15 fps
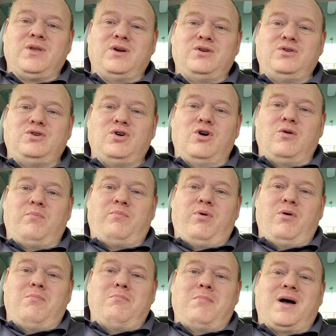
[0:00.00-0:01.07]
don't
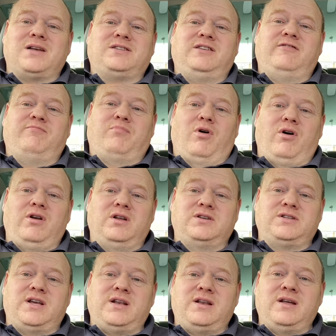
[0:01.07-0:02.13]
put massive boilers
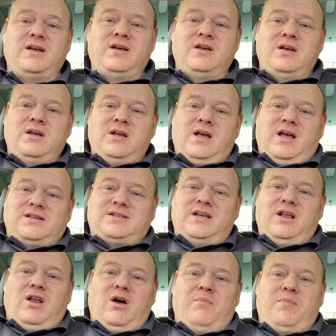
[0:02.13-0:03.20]
in. I see a
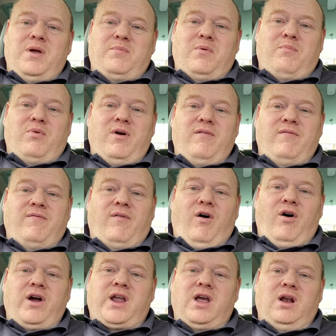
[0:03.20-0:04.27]
lot of people putting
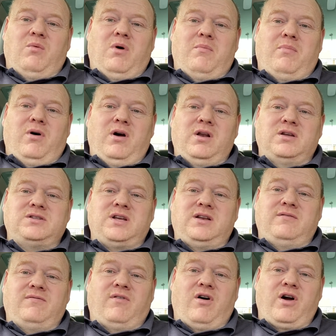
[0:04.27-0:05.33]
40 kilowatt boilers in,
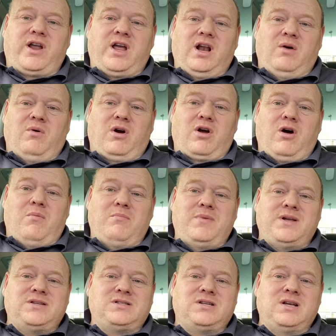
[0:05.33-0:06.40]
40 kilowatt
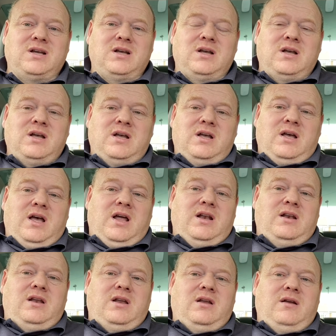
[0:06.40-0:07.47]
combis.
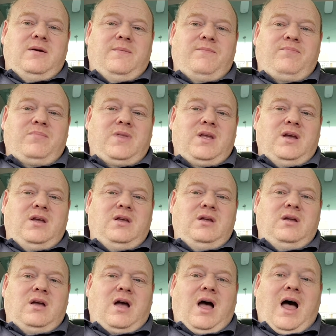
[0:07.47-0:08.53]
And
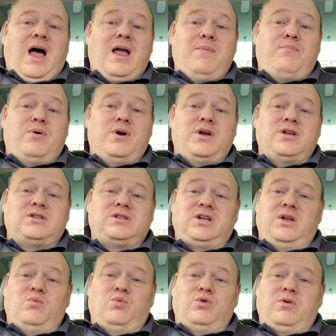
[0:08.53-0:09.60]
I
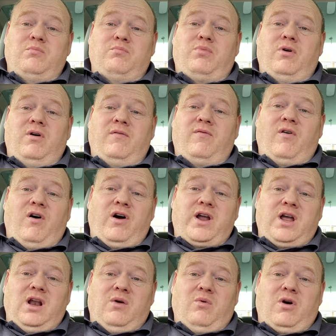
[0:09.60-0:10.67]
personally wouldn't put a 40 kilowatt